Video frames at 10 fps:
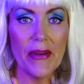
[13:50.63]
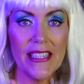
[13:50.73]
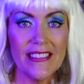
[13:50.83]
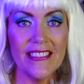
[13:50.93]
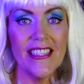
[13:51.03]

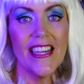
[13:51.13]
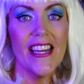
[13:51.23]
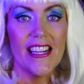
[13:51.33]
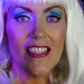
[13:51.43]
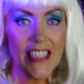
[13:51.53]
button,
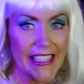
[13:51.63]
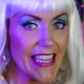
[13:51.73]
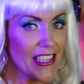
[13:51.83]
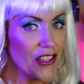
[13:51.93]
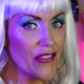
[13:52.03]
click
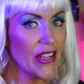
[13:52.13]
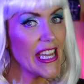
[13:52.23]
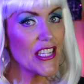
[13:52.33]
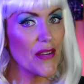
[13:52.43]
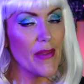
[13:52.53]
that
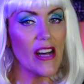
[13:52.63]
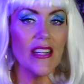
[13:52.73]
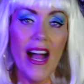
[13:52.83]
notification bell.